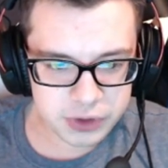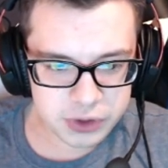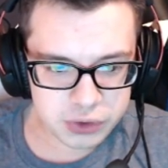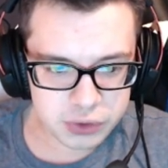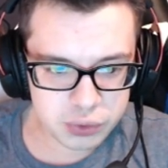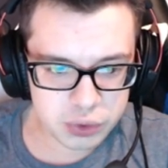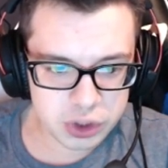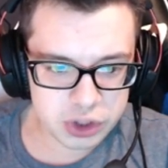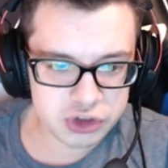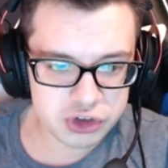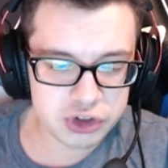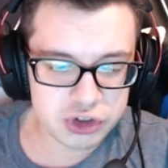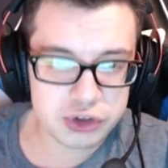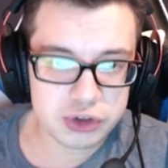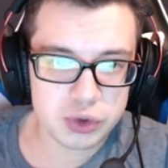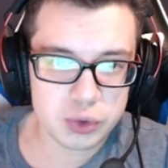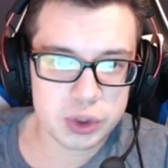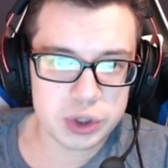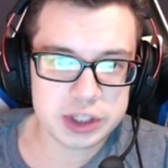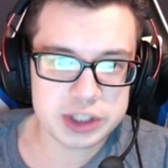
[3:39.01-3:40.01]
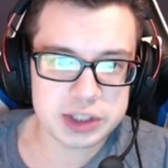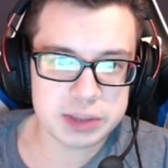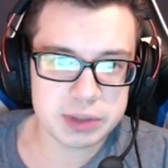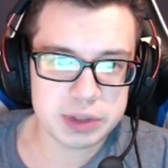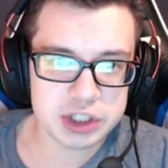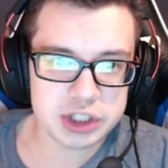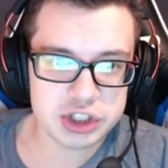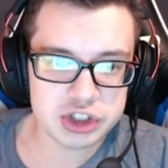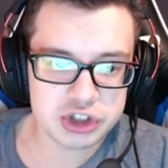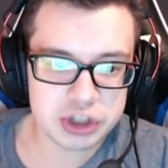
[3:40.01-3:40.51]
Crunch doing some
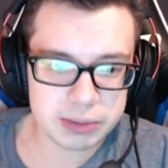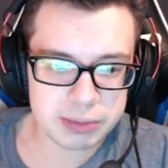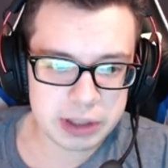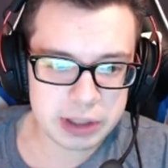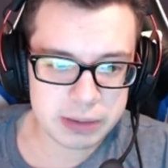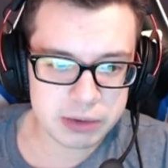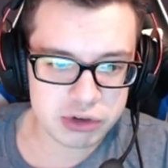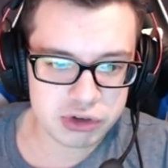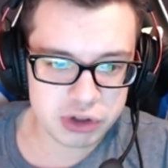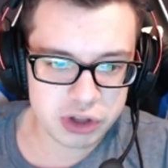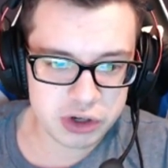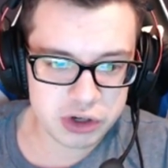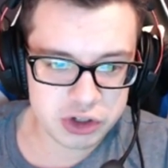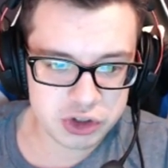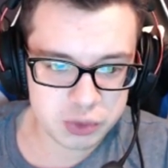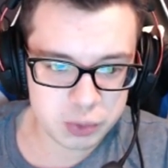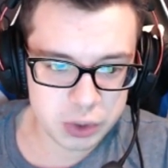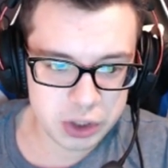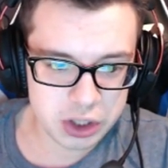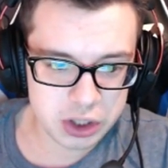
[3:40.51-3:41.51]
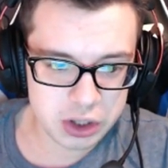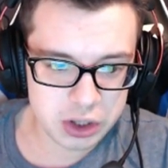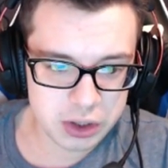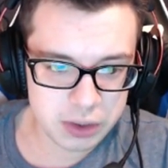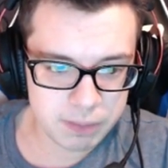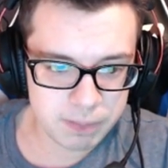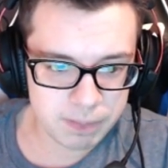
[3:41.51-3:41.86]
nice chip damage there as well.